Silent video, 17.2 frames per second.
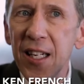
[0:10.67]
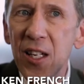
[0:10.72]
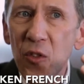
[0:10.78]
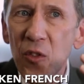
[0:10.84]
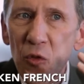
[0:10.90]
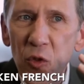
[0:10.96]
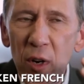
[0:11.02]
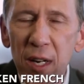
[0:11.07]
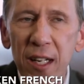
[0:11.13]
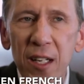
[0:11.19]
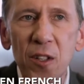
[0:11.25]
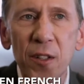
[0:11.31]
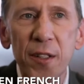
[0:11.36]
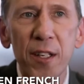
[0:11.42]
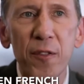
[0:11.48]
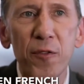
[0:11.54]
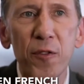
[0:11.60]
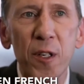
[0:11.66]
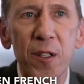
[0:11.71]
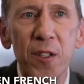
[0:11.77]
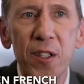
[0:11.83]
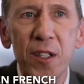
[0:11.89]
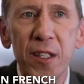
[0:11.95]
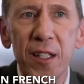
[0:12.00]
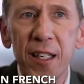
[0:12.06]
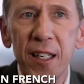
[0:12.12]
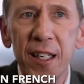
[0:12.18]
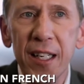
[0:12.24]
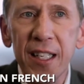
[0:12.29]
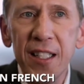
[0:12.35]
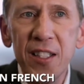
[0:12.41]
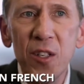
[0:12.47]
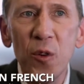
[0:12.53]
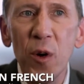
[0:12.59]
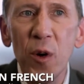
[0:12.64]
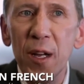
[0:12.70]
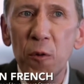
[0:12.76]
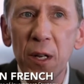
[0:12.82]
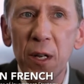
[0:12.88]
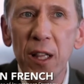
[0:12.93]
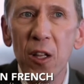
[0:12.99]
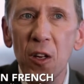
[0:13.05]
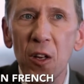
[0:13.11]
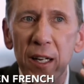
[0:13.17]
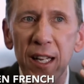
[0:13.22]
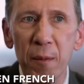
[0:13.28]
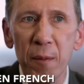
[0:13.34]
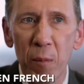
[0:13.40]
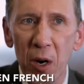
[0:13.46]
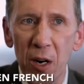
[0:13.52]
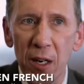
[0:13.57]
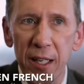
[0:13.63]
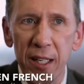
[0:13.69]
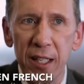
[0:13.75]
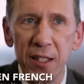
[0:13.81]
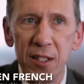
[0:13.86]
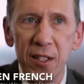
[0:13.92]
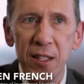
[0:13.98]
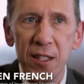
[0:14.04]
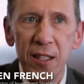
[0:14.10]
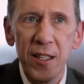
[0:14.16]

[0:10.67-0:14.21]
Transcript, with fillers: the critical difference is the way we look at markets.